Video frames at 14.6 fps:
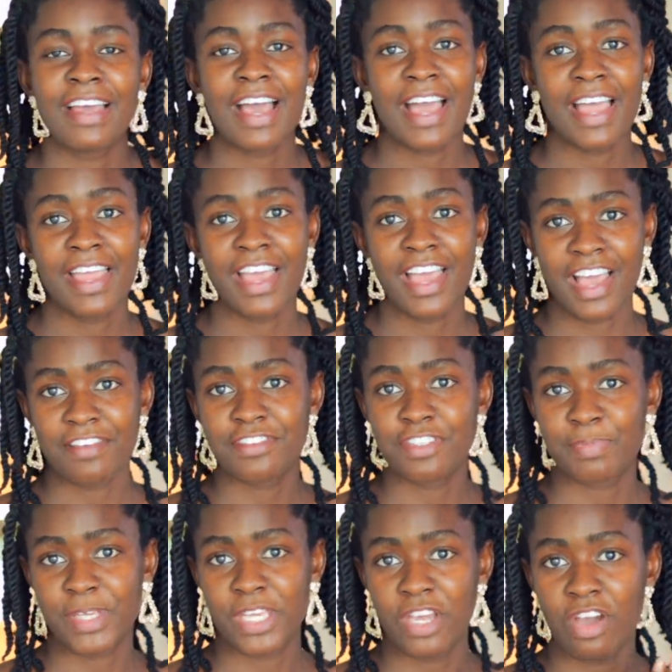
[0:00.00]
I have to
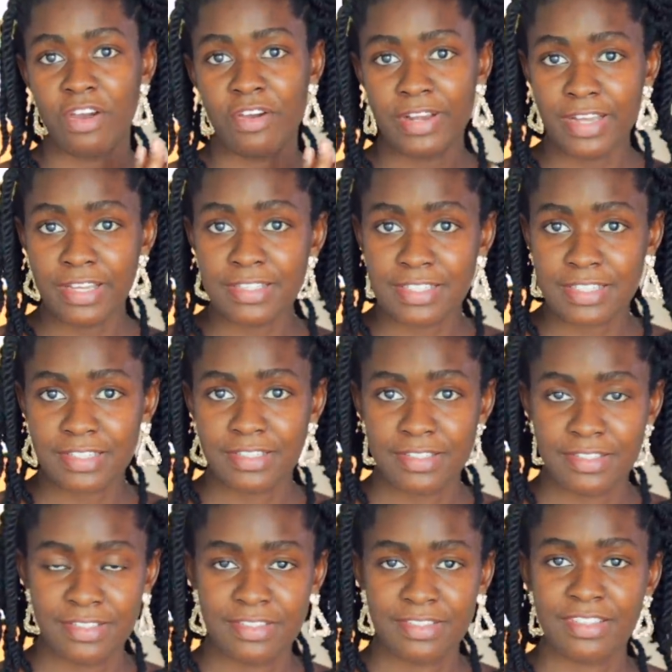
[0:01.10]
be honest
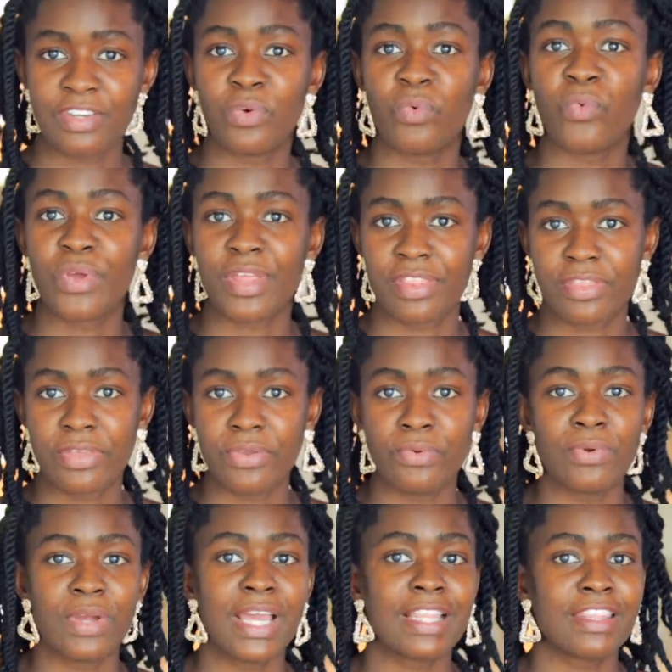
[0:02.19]
with
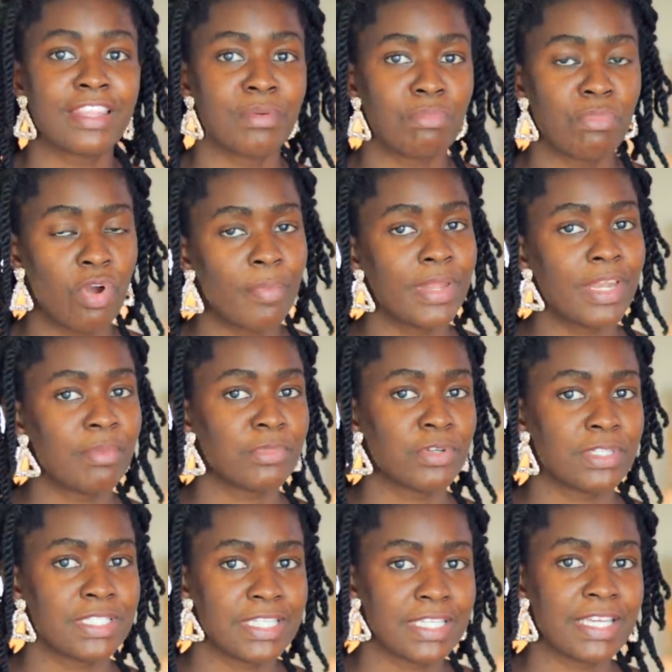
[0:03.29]
you, at the moment I'm
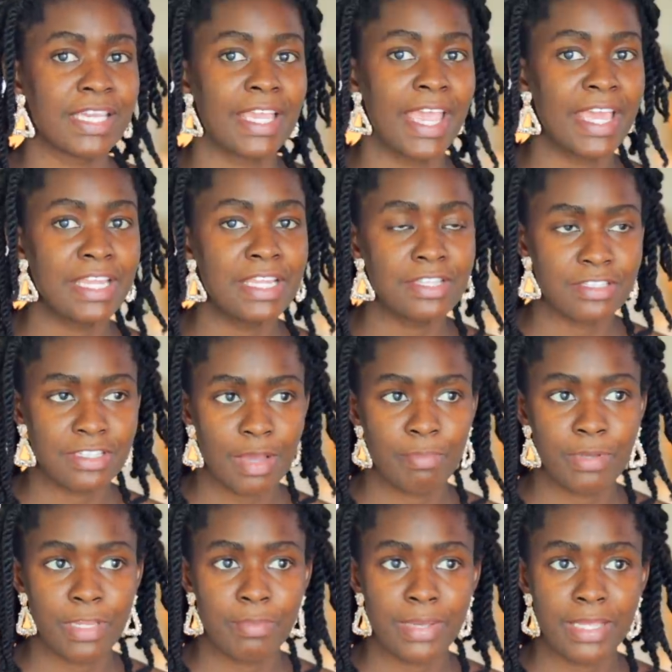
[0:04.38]
not taking any
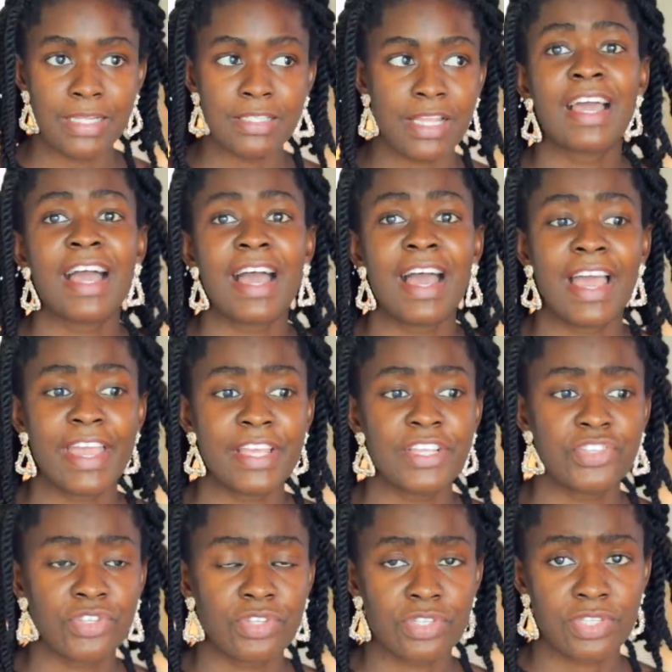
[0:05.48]
supplement.
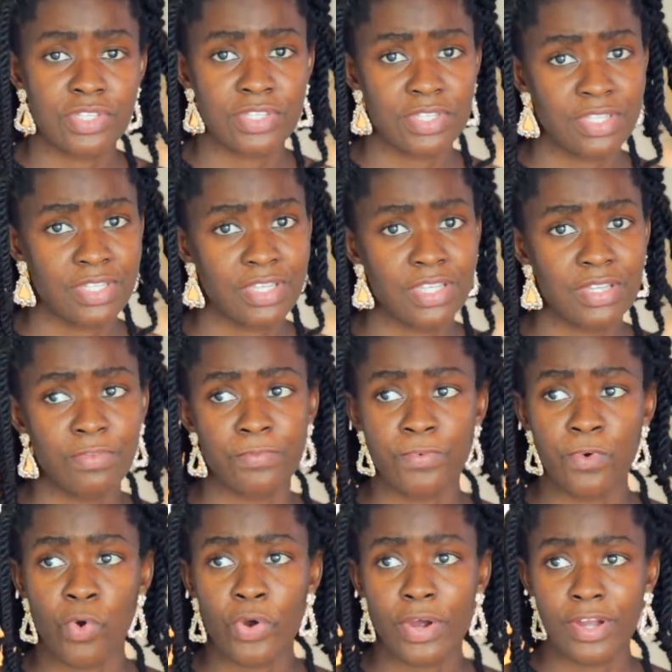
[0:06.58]
I just
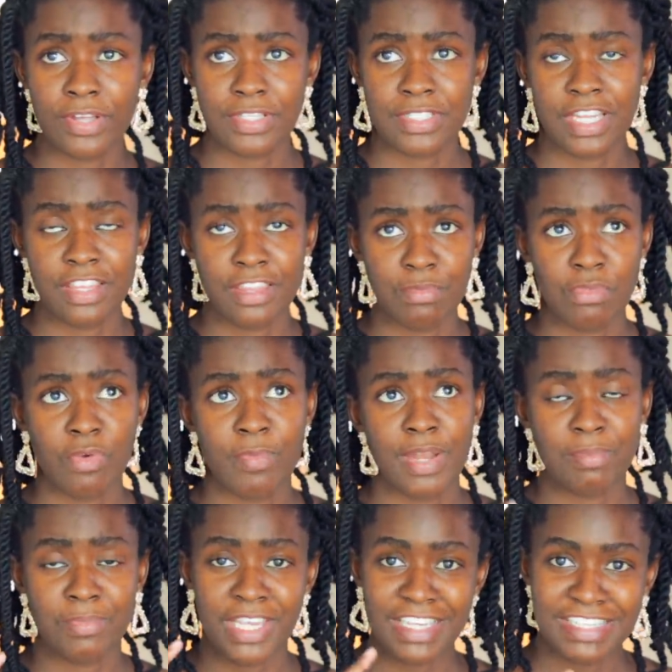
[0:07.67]
focus at the moment,
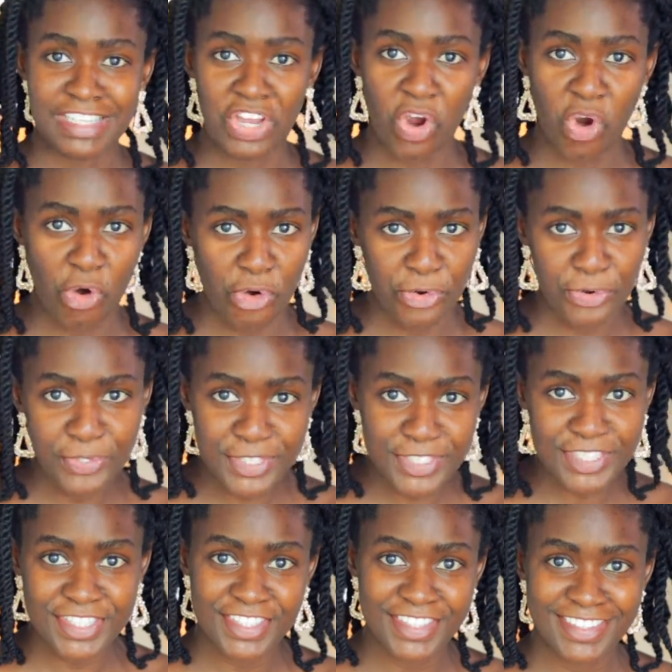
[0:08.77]
I'm eating
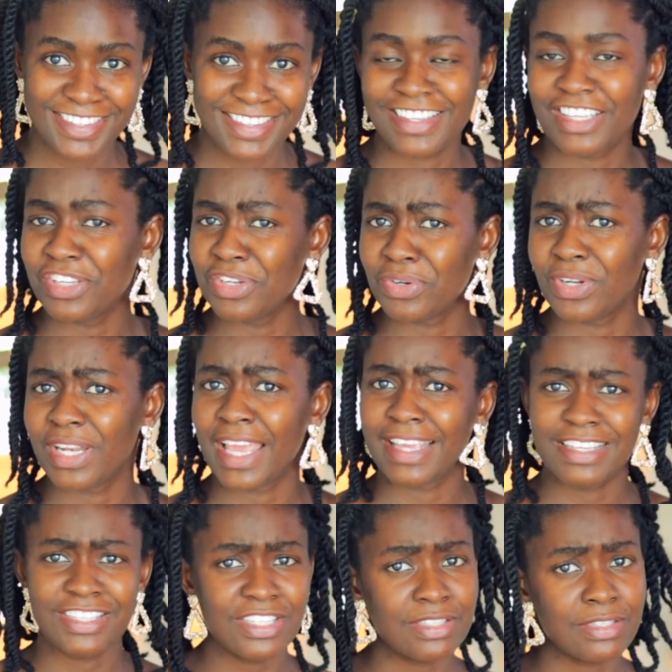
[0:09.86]
oats, you know,
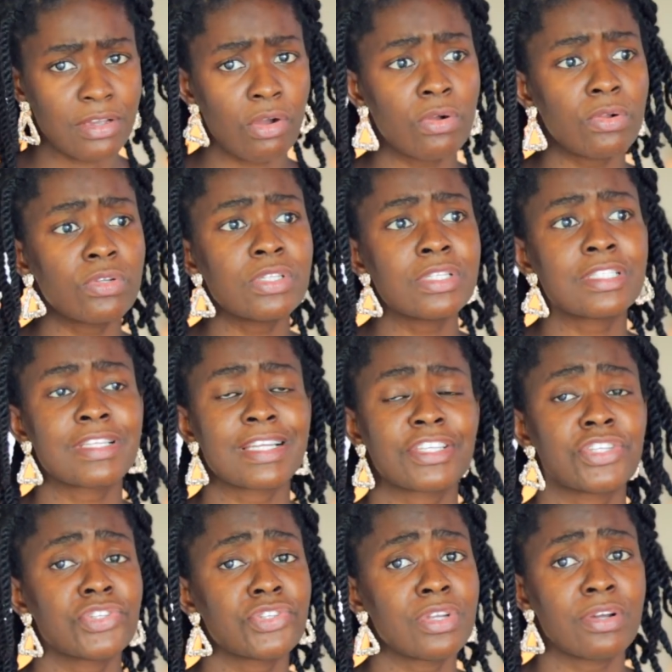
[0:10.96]
like just all
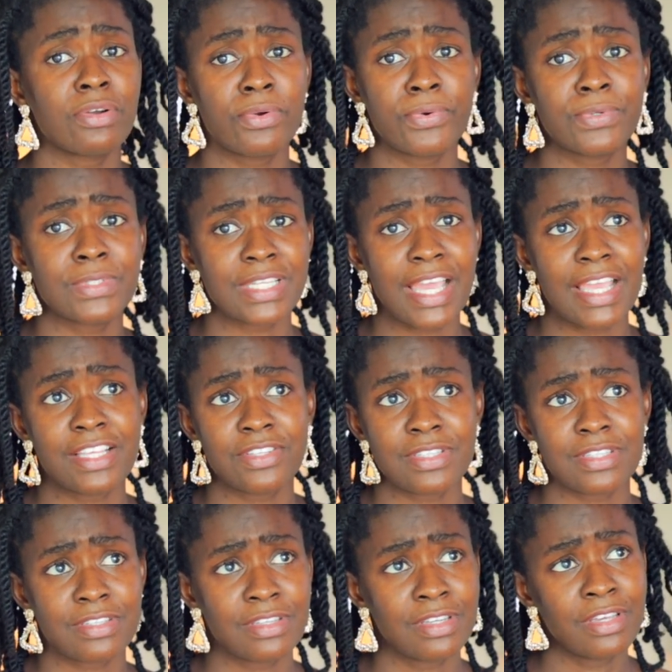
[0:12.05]
traditional oats. I
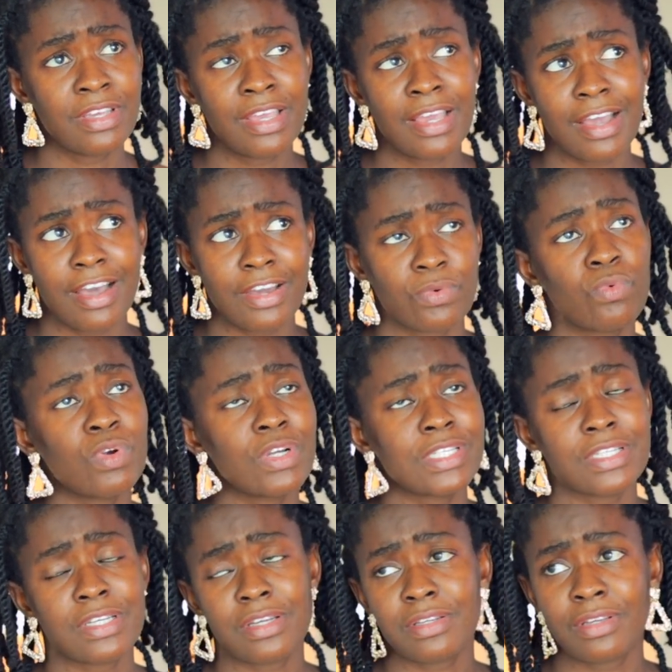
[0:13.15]
just add
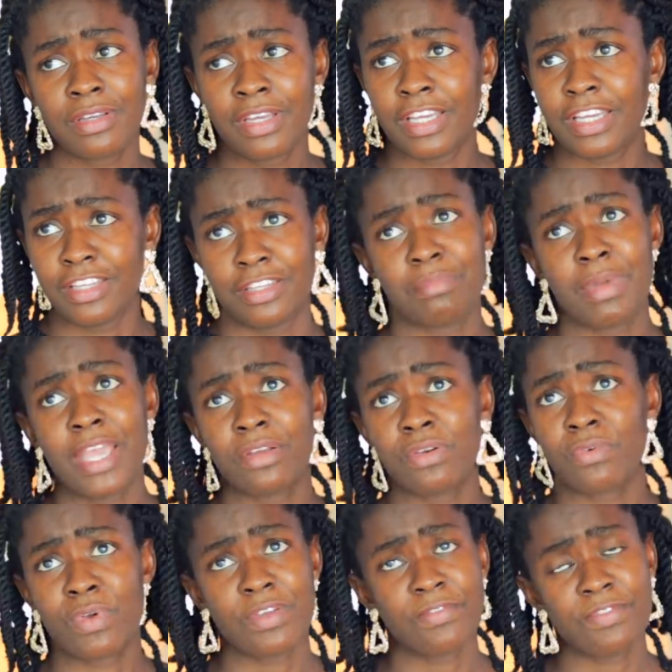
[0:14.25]
water in the
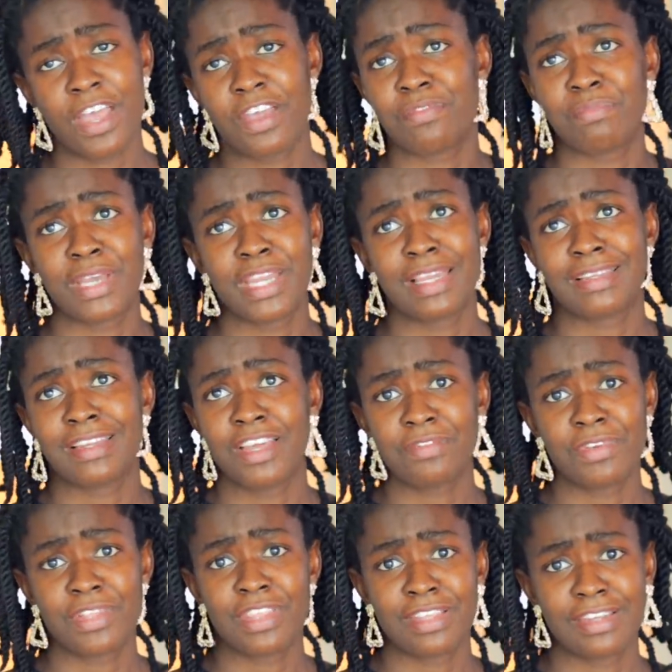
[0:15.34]
microwave, 5 minutes,
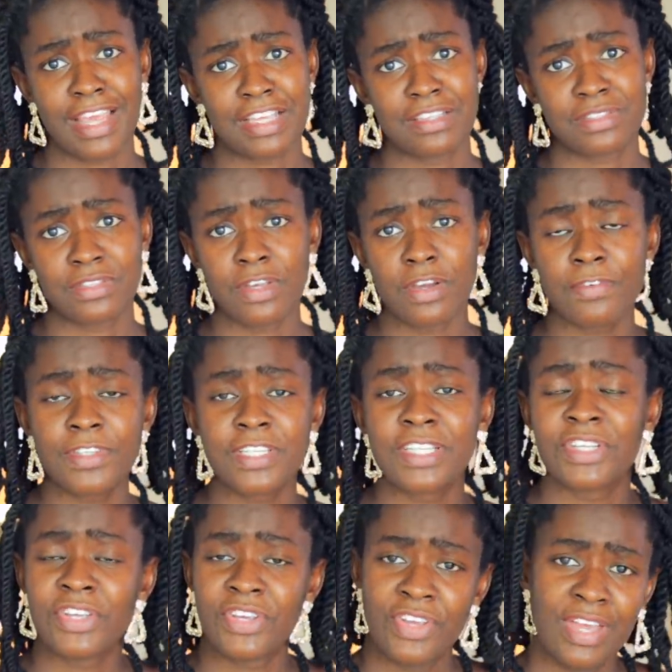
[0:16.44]
everything nice and soft,
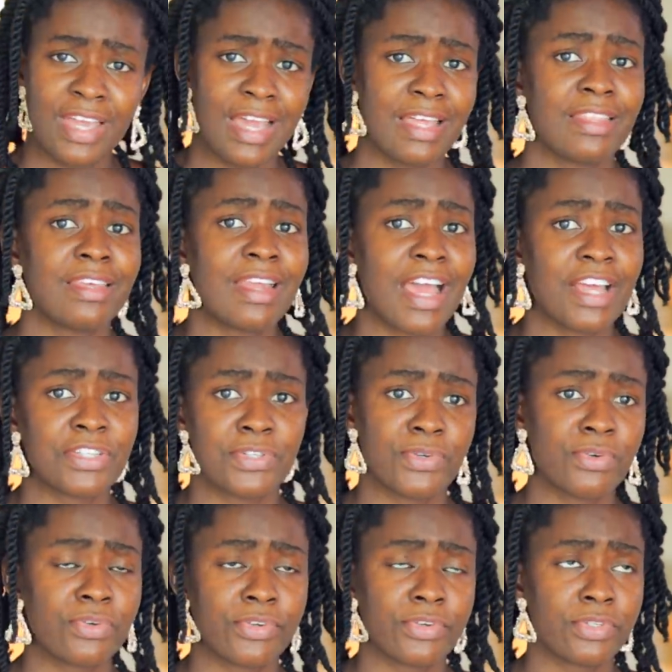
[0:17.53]
and then add
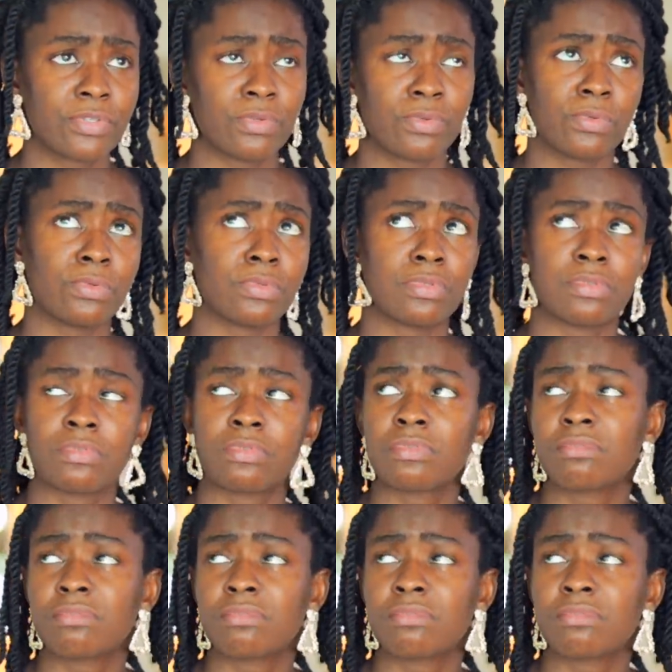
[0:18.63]
yogurt or